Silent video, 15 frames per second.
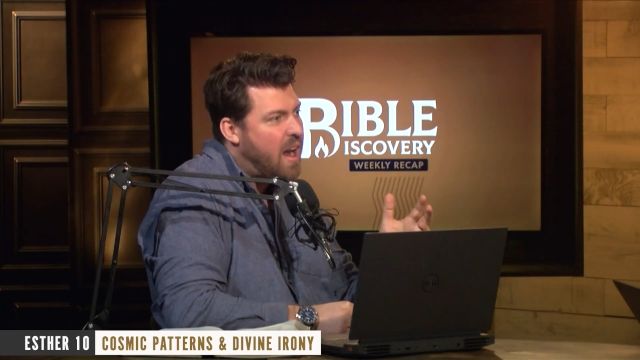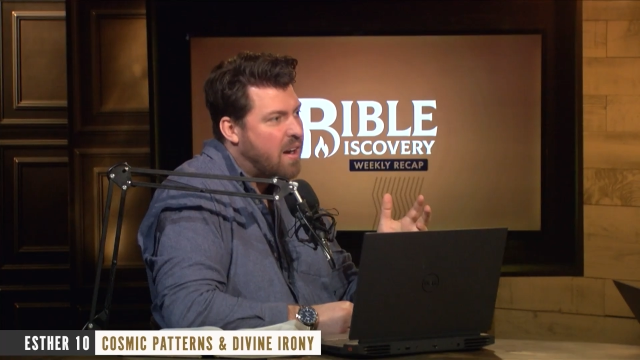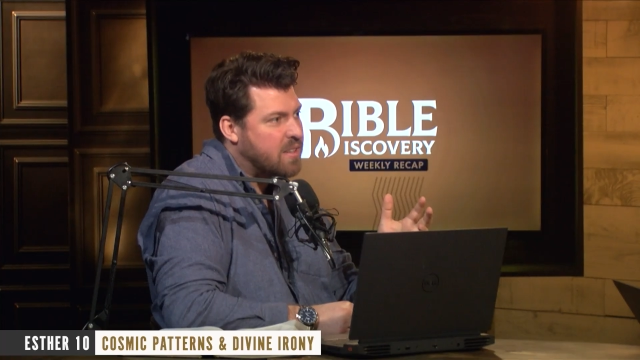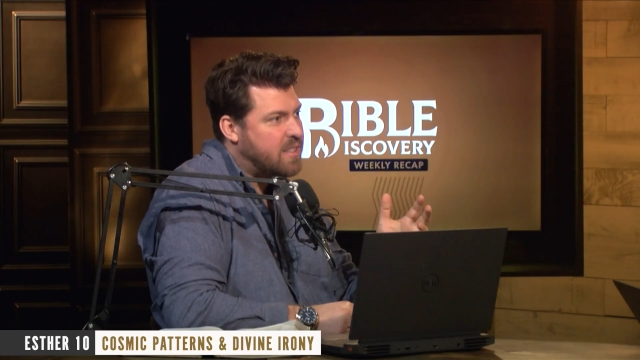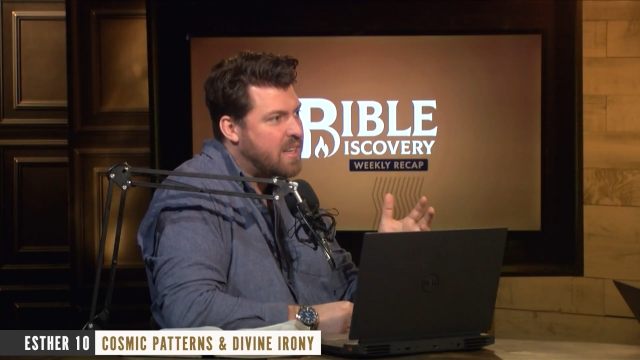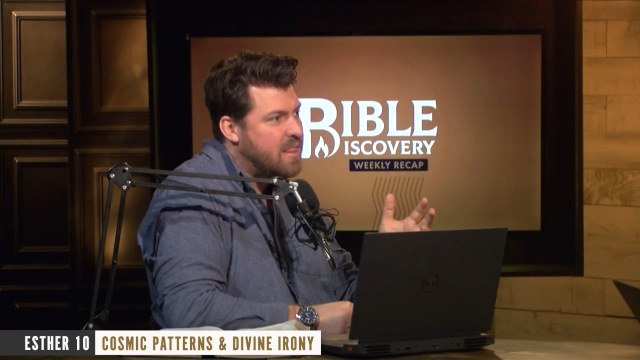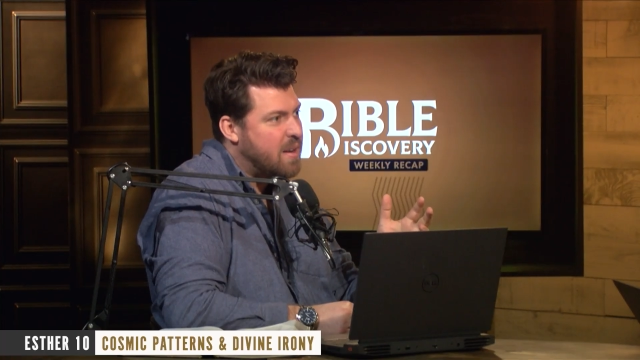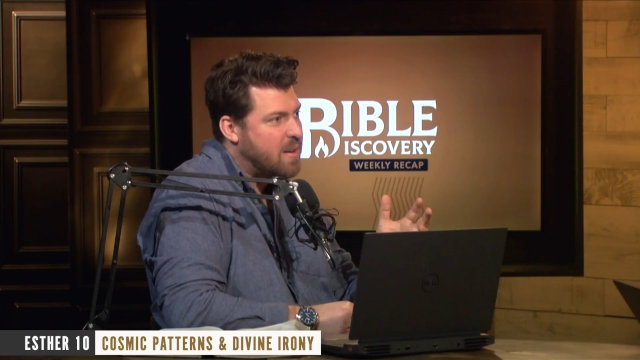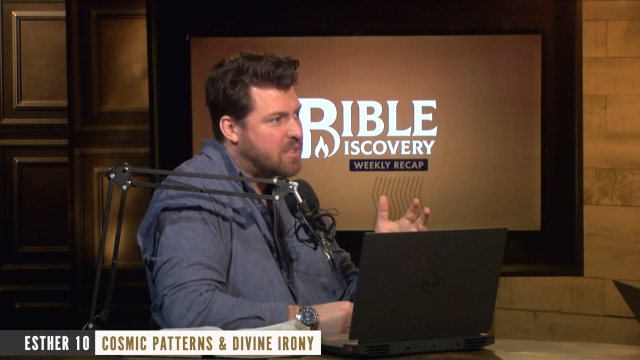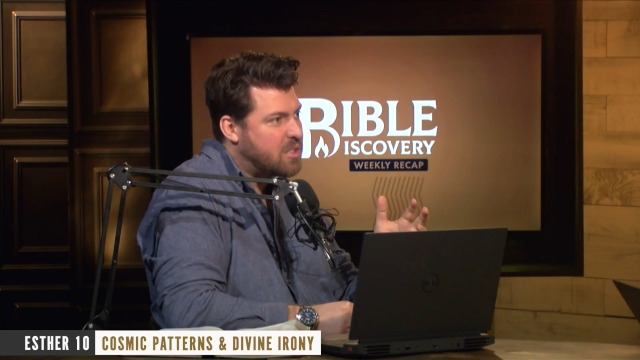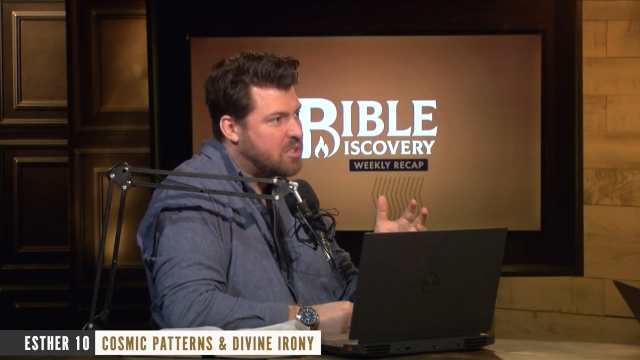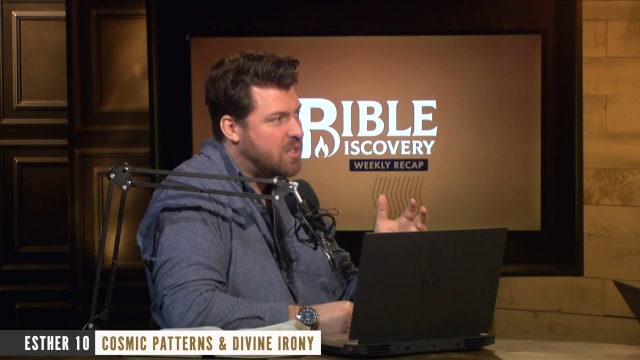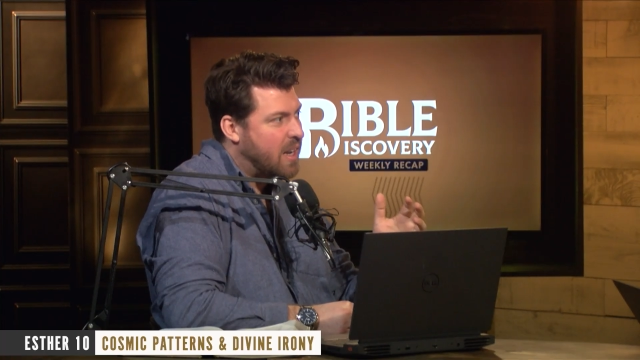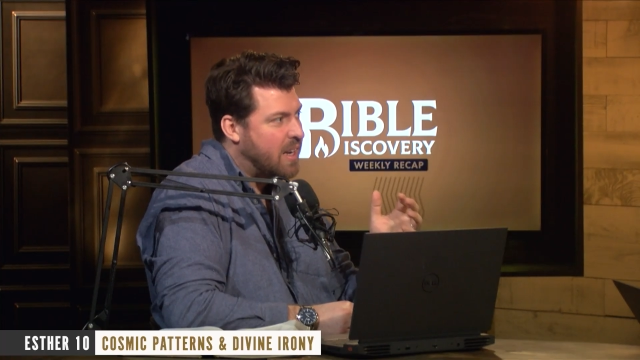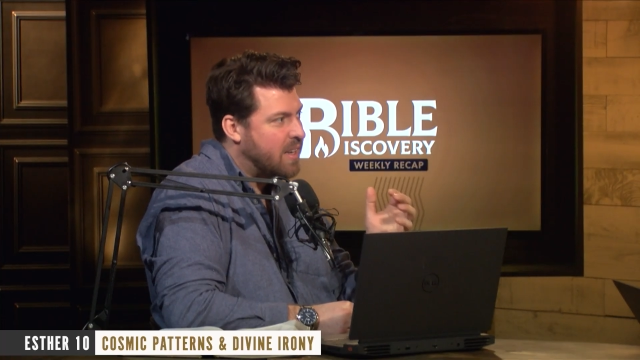It's hidden there. It's
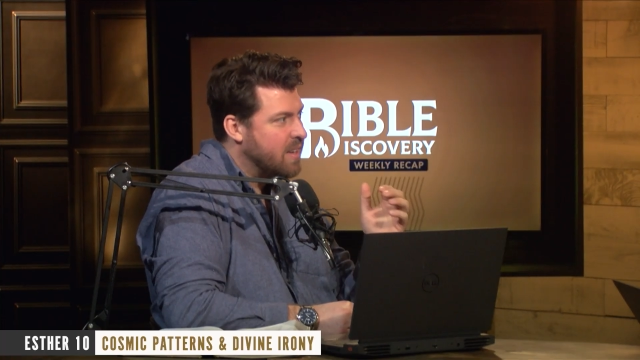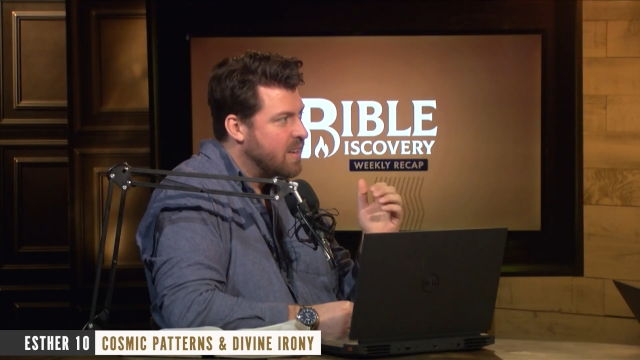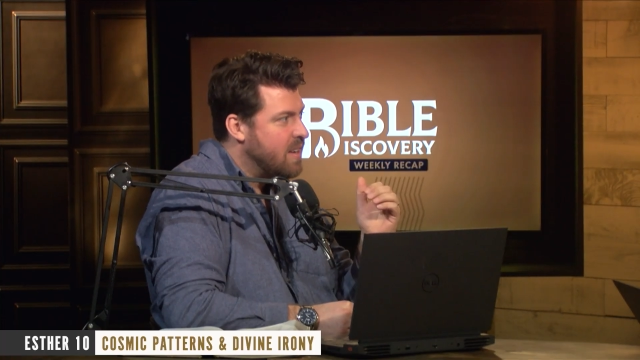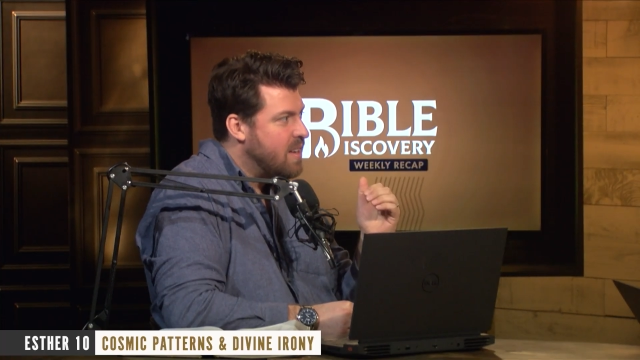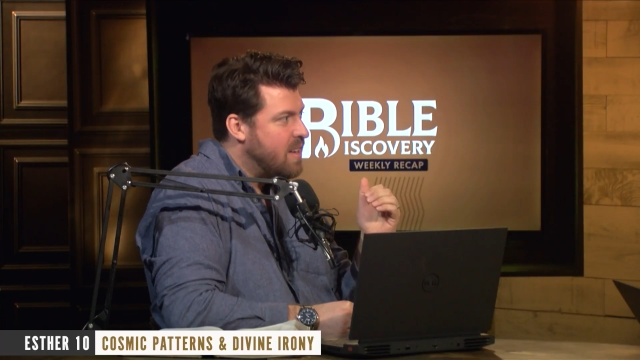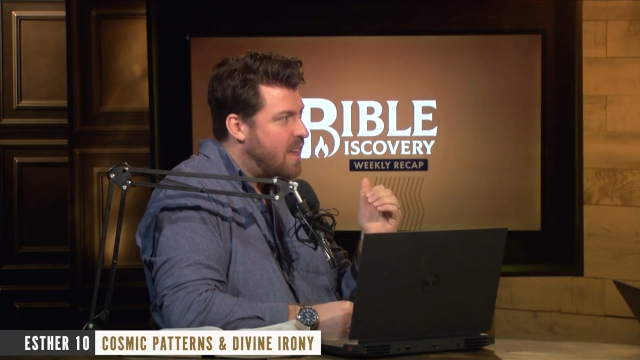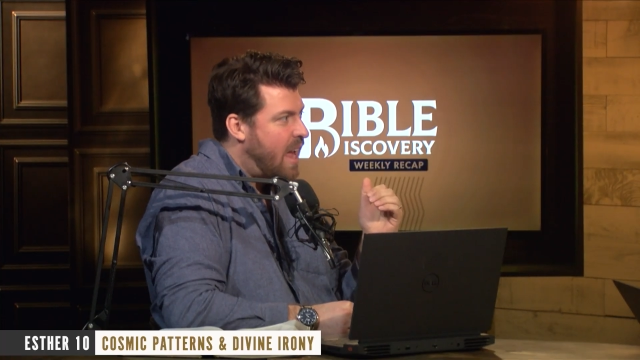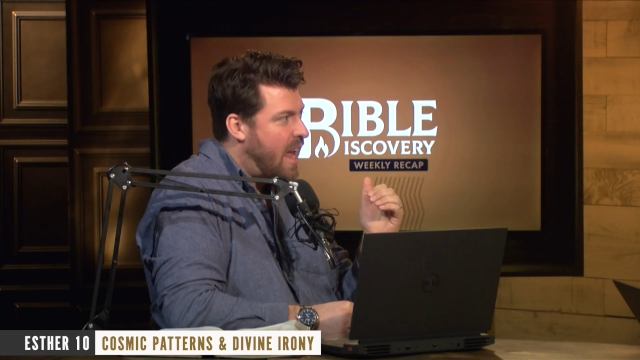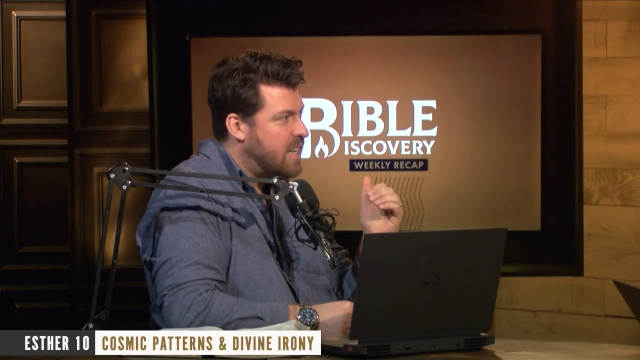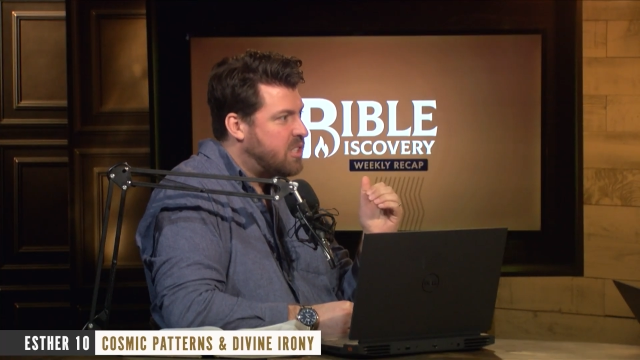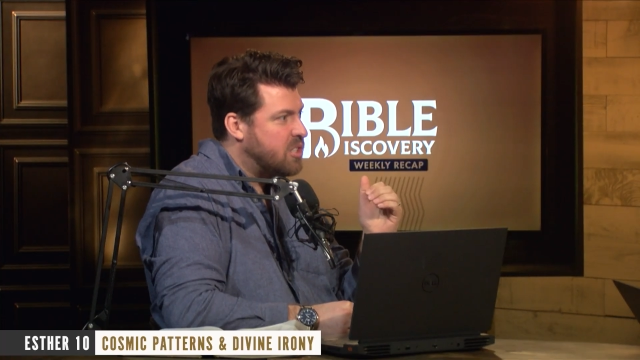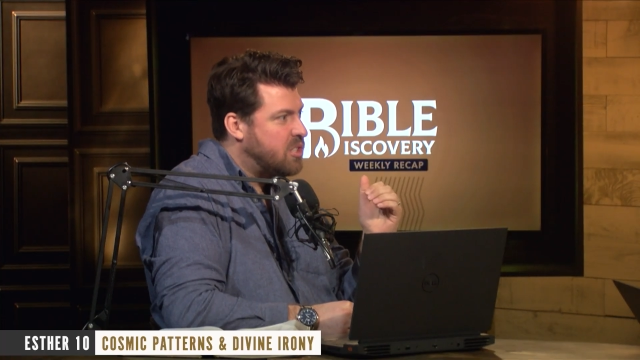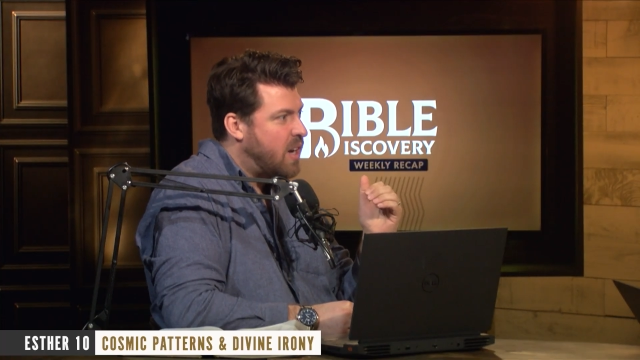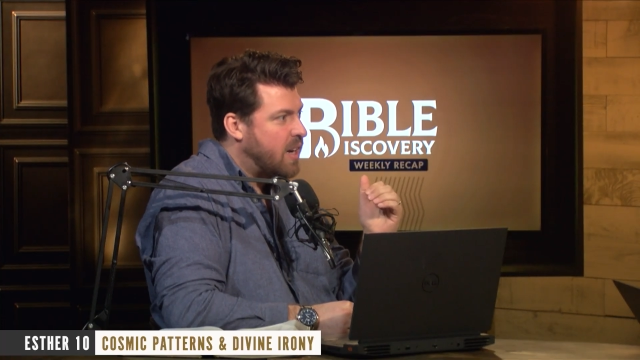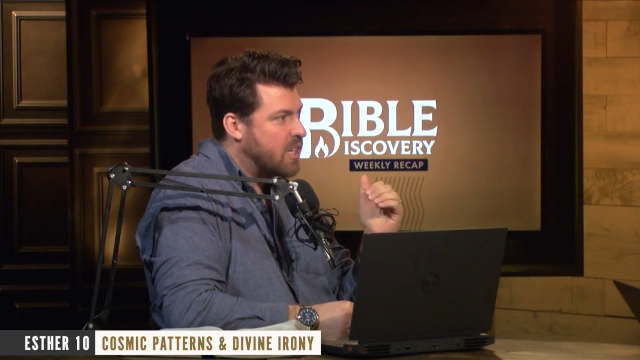just like, it's
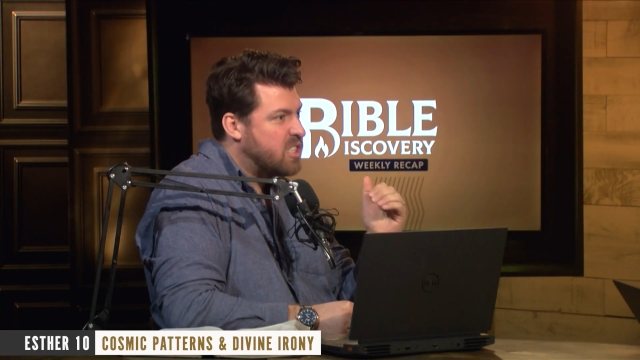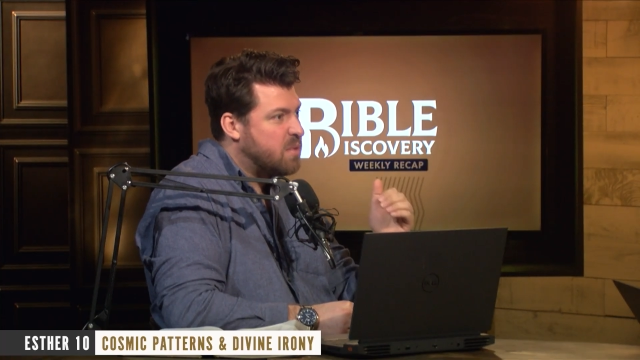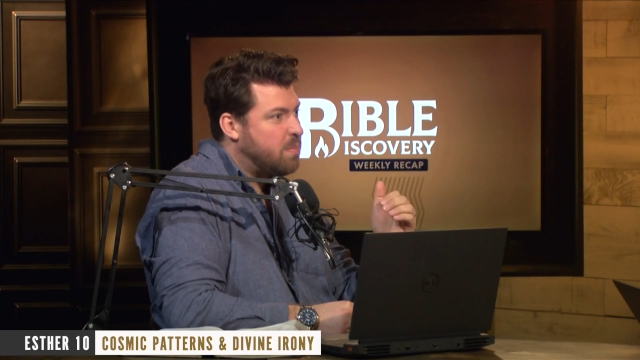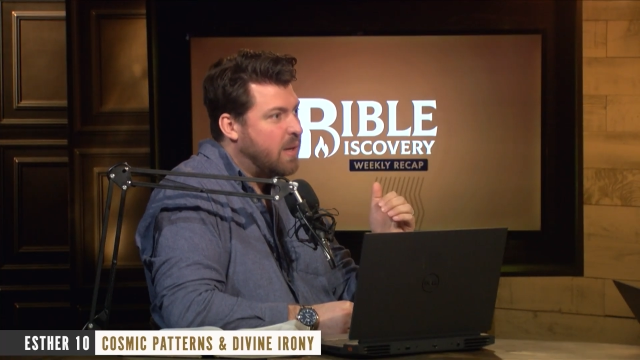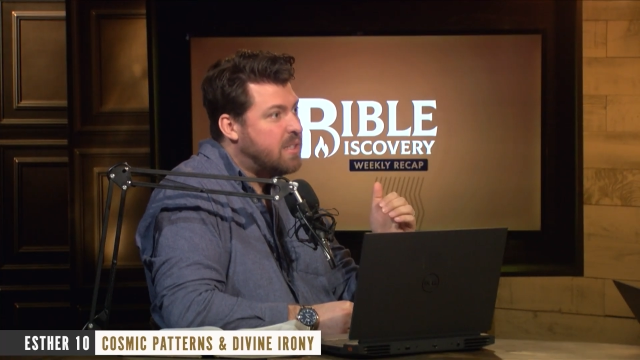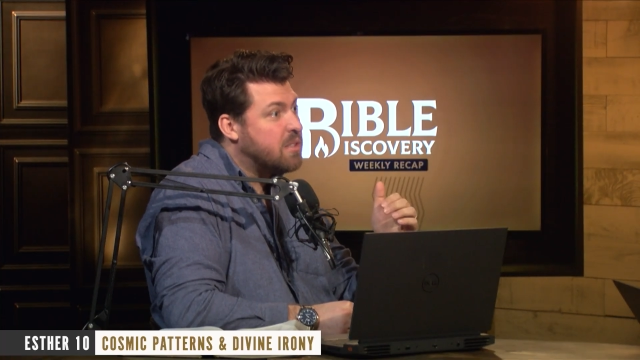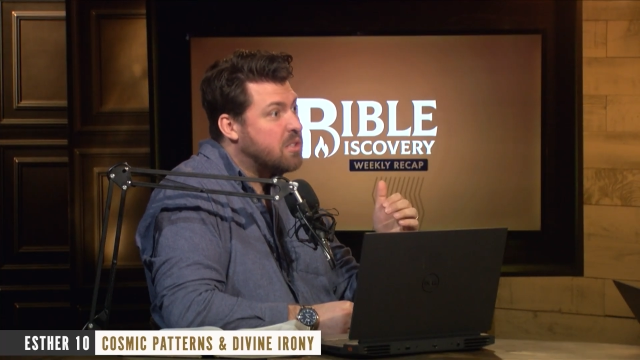just not explicit.